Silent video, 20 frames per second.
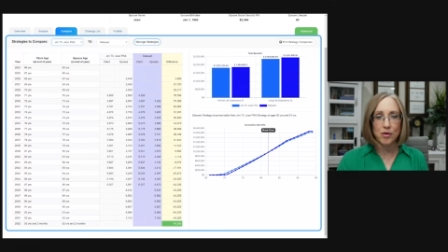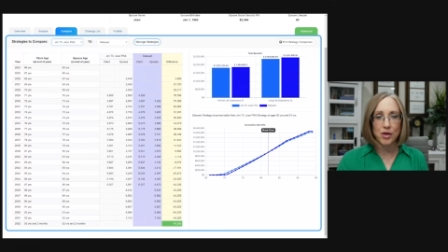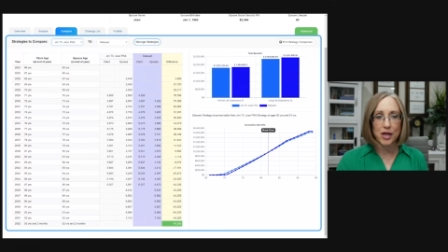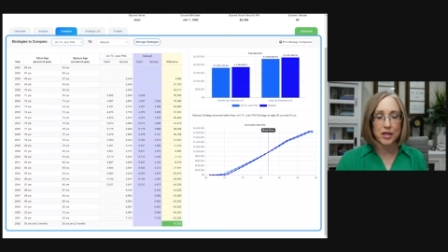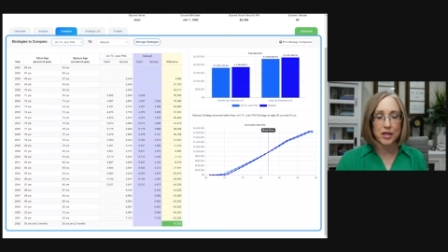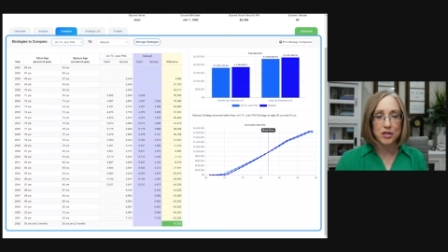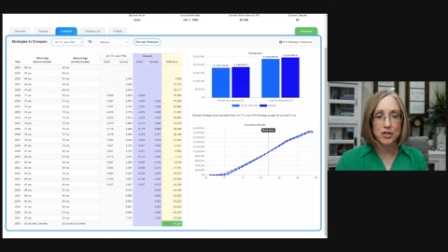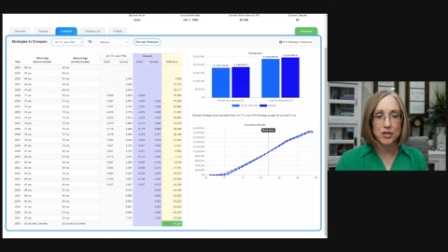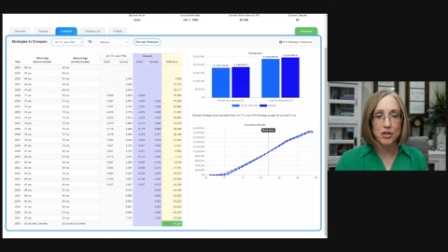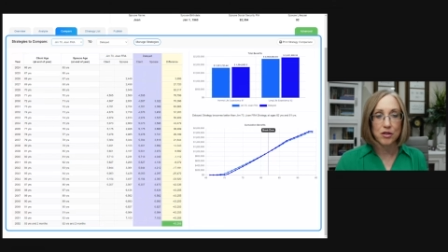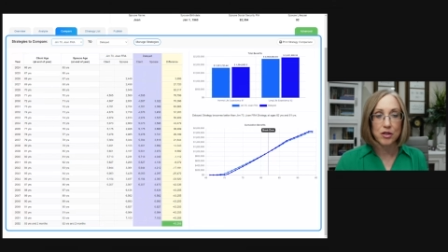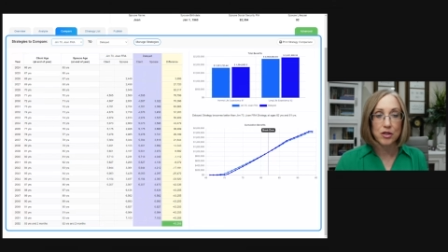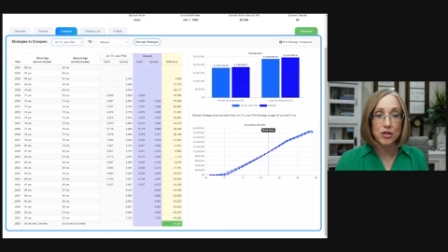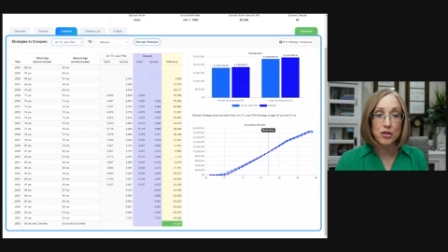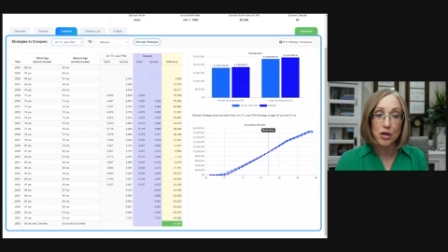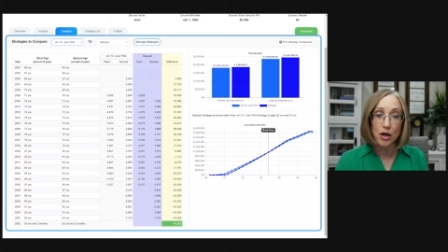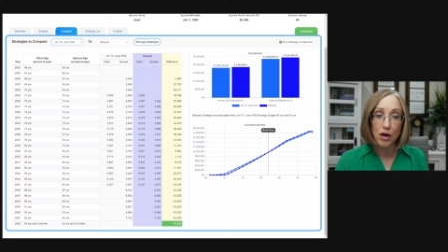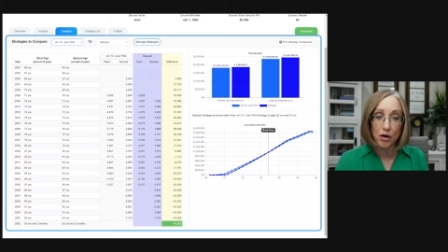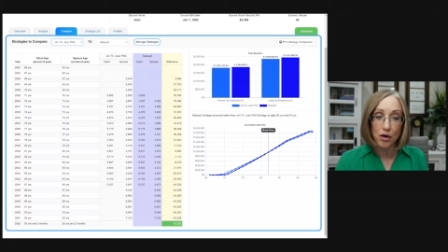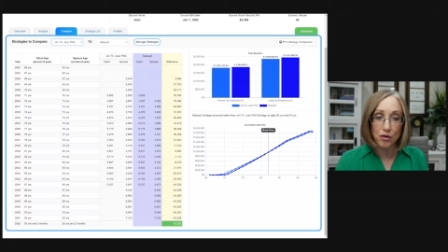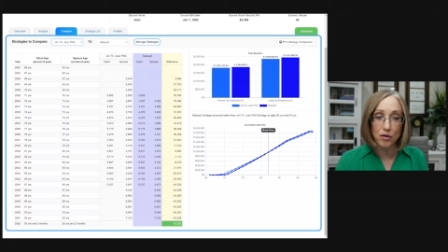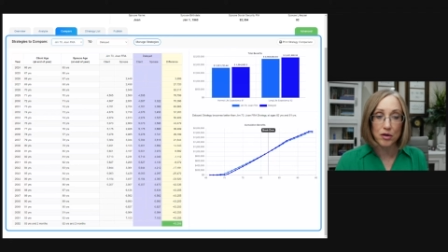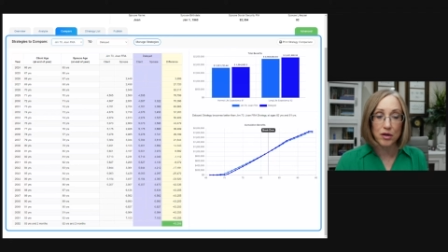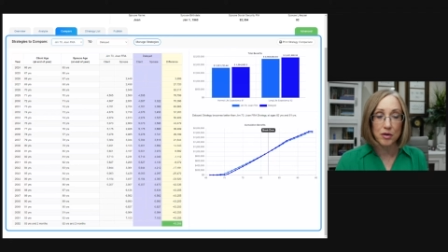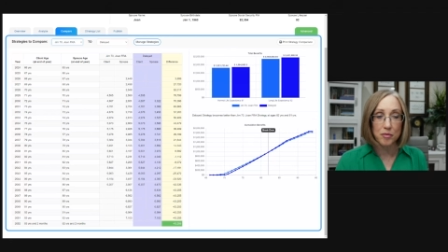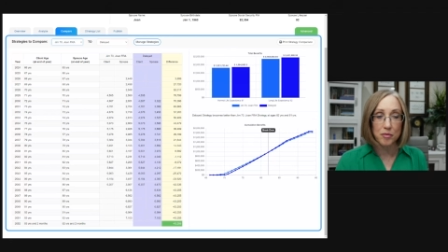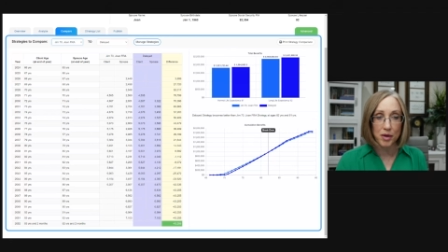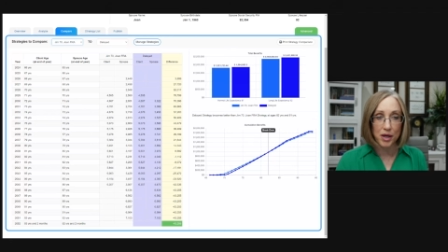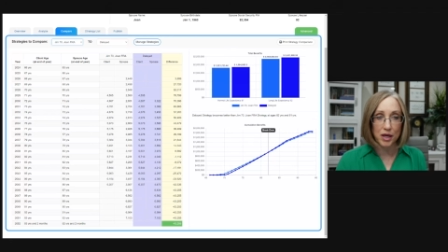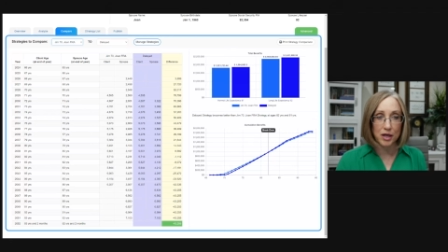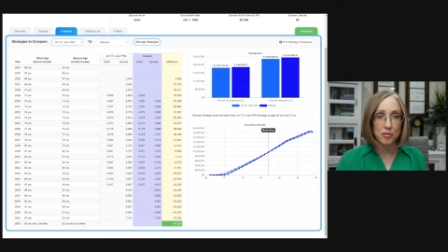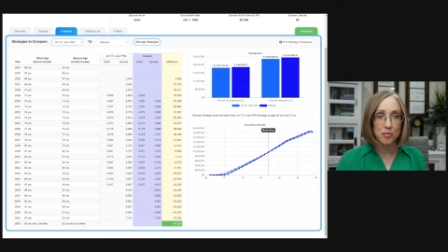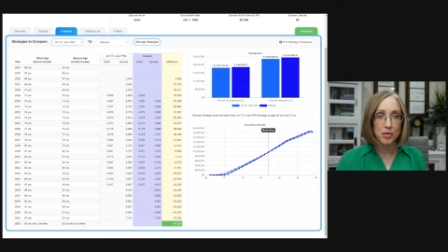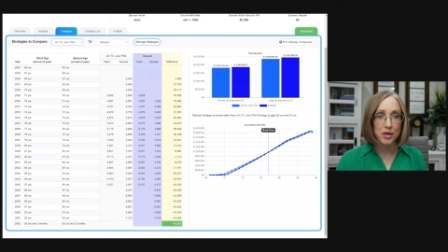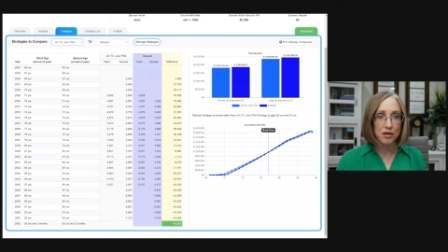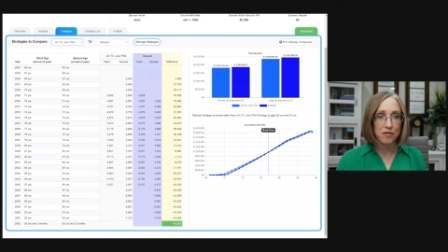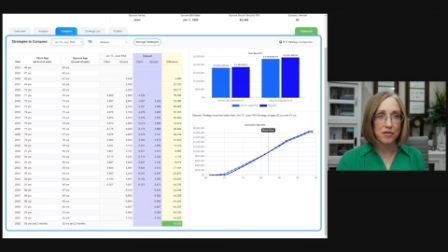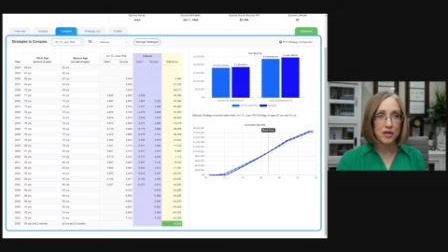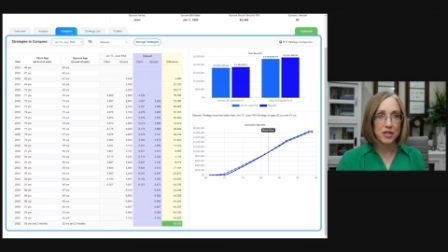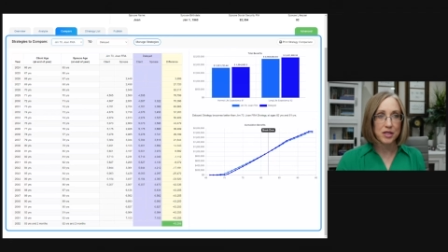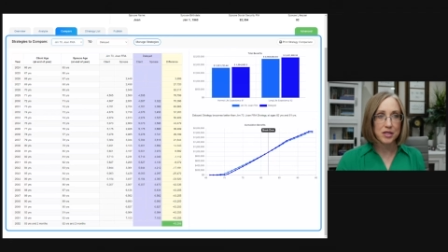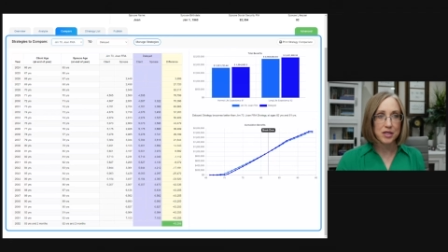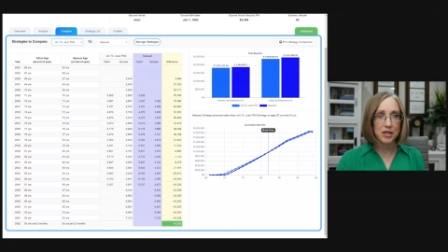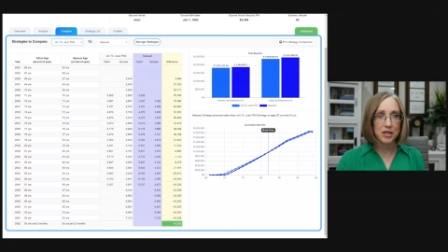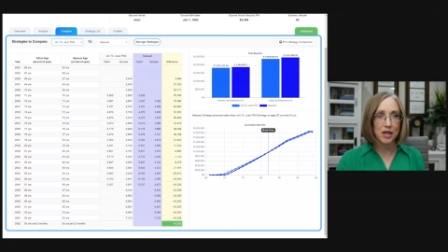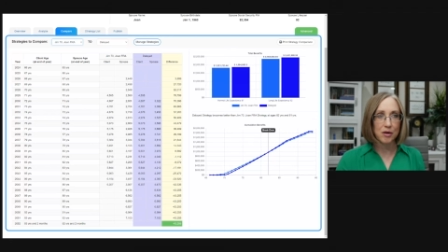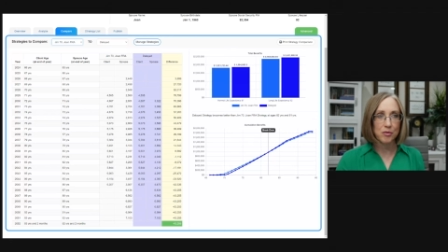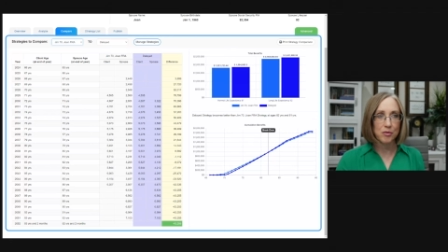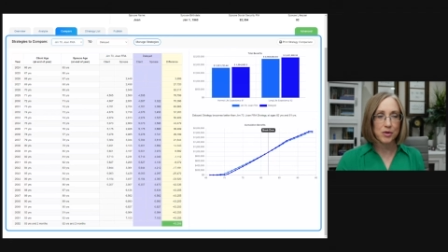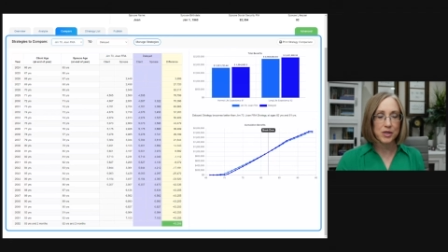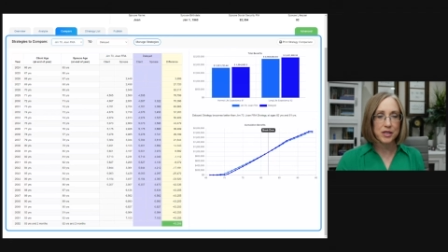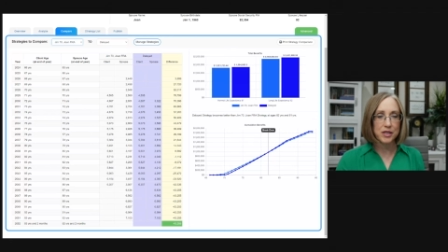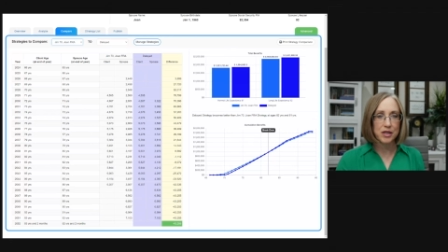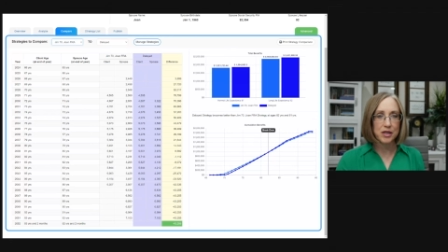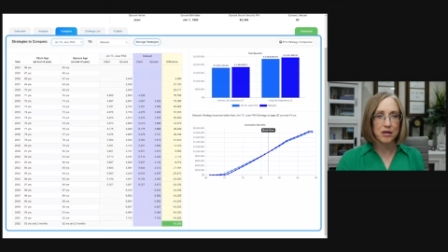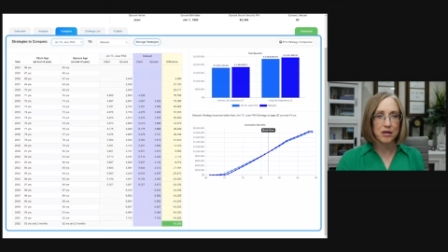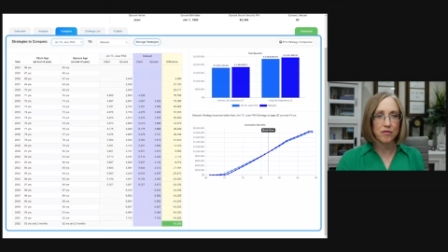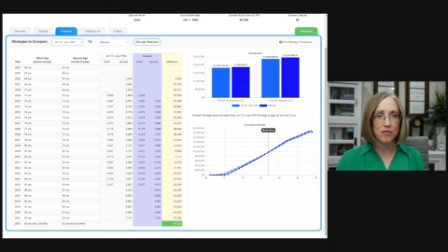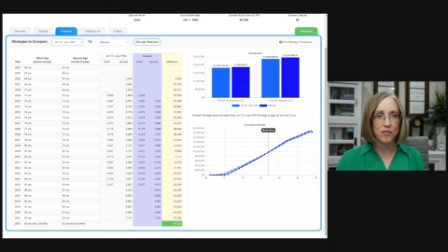as to the total amount of benefits that they receive.